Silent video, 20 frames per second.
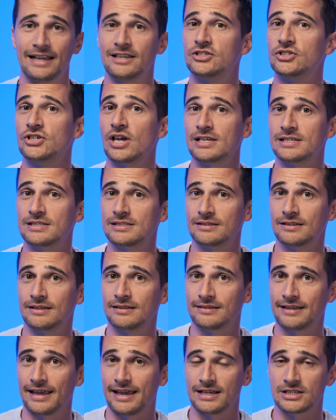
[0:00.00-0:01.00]
It
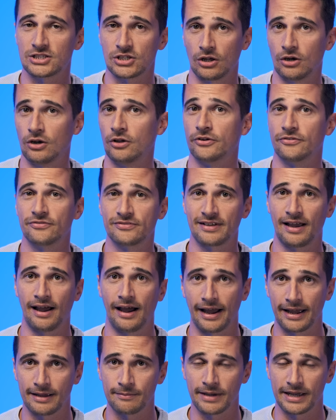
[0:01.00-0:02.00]
just takes a lot of
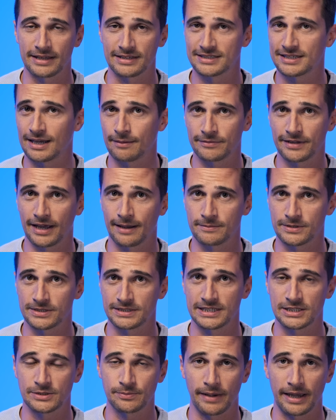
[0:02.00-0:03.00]
time and sometimes
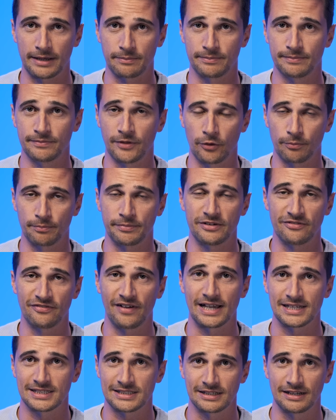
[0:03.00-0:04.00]
this might not be
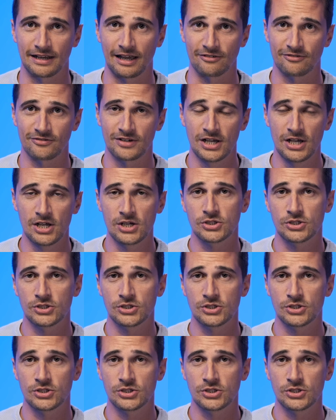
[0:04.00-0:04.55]
fast enough.